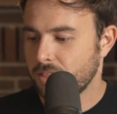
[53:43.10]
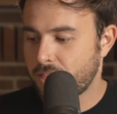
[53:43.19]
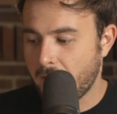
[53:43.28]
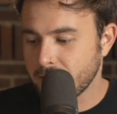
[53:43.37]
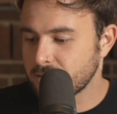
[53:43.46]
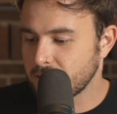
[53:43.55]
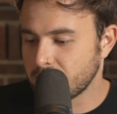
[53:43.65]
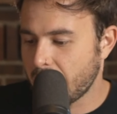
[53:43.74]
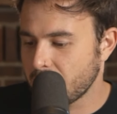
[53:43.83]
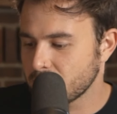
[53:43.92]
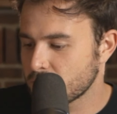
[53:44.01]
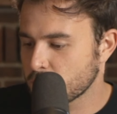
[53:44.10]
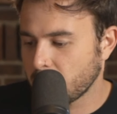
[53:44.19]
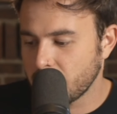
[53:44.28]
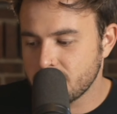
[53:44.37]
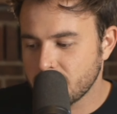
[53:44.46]
that's the last
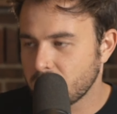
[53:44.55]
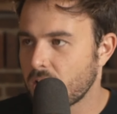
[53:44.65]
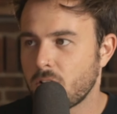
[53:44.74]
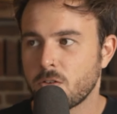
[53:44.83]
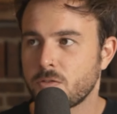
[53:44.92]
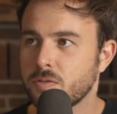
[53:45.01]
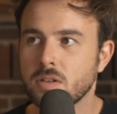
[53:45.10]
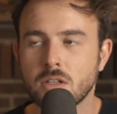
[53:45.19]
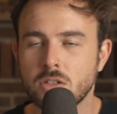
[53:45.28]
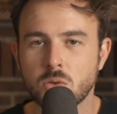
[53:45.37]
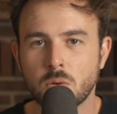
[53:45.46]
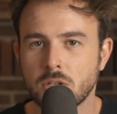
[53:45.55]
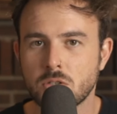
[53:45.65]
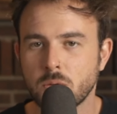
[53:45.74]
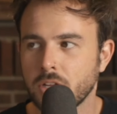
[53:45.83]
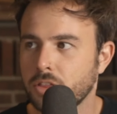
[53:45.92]
transit of
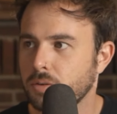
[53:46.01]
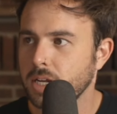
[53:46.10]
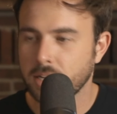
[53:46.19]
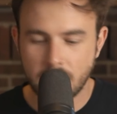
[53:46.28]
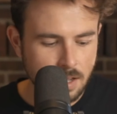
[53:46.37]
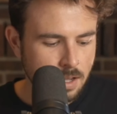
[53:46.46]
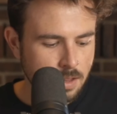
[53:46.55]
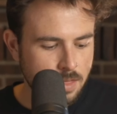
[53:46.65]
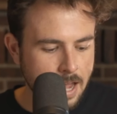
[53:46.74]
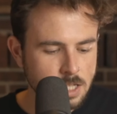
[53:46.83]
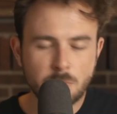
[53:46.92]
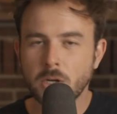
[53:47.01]
2023 that's